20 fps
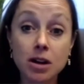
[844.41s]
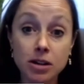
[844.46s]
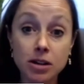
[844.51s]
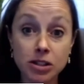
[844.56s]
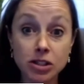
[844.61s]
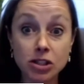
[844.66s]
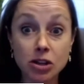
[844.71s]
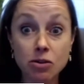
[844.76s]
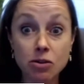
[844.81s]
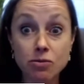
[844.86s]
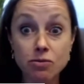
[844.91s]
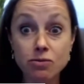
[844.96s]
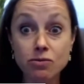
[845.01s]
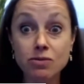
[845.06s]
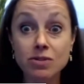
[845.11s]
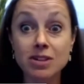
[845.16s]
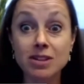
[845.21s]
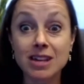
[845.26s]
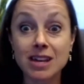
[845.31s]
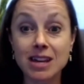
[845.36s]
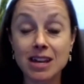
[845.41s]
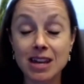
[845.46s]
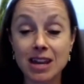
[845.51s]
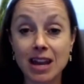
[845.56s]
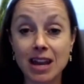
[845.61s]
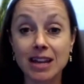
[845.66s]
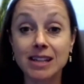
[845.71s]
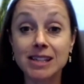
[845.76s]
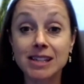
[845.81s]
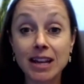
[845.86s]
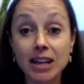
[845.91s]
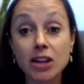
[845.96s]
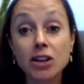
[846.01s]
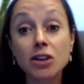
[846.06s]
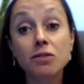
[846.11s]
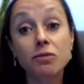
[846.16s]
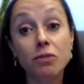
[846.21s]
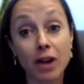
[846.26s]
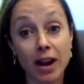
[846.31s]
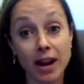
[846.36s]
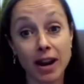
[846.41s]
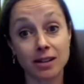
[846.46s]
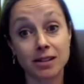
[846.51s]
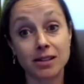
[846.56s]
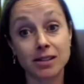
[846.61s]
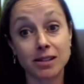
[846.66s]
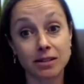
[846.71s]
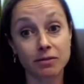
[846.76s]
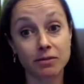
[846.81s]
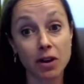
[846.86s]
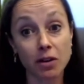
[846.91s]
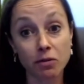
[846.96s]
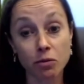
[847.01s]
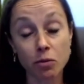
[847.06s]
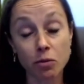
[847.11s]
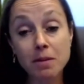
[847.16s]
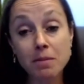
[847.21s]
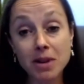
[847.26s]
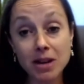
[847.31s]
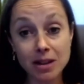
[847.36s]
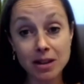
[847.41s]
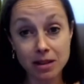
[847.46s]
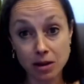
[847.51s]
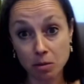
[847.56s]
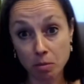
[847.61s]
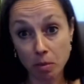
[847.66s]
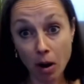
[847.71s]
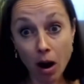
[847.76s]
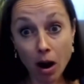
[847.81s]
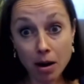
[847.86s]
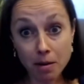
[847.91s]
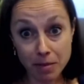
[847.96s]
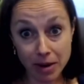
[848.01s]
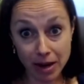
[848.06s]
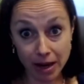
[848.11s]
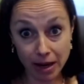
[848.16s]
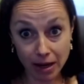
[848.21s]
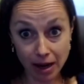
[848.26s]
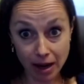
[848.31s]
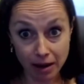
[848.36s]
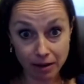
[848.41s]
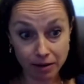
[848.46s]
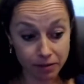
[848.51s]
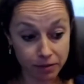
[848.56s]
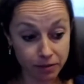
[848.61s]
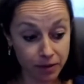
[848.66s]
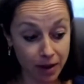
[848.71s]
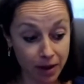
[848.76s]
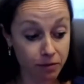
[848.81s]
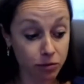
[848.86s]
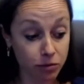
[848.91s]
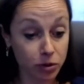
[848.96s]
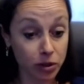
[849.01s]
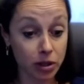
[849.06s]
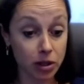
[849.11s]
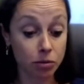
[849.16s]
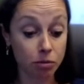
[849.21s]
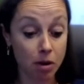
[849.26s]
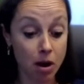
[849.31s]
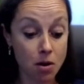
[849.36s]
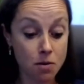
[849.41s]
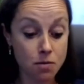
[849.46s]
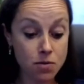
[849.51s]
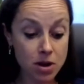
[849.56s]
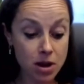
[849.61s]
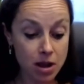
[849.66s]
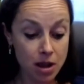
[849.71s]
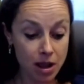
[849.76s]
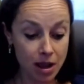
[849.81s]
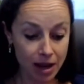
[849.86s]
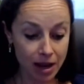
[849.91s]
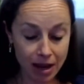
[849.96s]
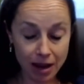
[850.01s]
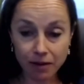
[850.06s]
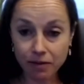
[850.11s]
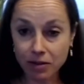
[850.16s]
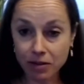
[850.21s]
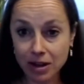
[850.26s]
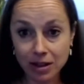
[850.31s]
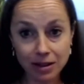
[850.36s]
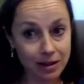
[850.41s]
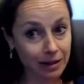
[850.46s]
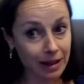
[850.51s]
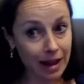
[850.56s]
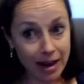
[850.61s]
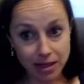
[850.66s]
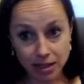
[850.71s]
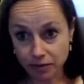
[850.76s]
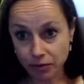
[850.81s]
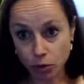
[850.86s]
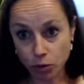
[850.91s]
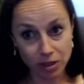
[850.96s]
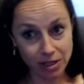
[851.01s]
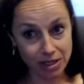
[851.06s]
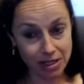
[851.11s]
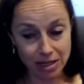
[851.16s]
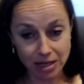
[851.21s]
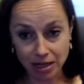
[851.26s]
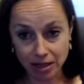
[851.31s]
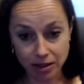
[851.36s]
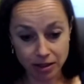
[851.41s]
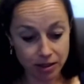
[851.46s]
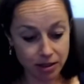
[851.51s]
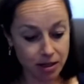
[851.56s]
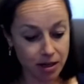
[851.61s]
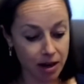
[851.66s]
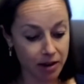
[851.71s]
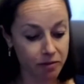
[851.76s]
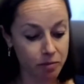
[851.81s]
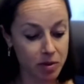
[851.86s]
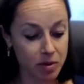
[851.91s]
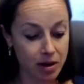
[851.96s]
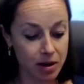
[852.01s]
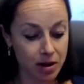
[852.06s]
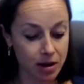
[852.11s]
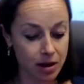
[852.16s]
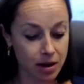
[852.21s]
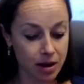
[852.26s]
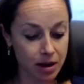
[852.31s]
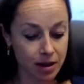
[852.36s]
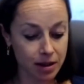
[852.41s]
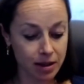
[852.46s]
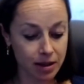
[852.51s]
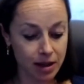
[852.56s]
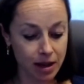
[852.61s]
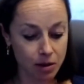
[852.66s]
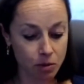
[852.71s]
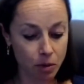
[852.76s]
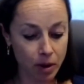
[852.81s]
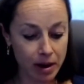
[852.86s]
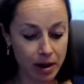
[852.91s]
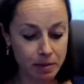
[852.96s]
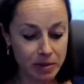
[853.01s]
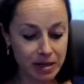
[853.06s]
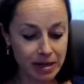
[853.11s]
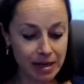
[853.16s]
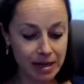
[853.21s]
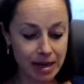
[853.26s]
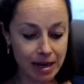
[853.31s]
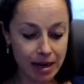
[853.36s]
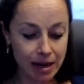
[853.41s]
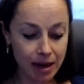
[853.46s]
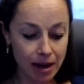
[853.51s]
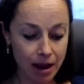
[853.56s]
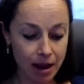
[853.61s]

So the executive ranks of, of women in the department have, have really grown, even in the last 14 years that I've been in the NYPD.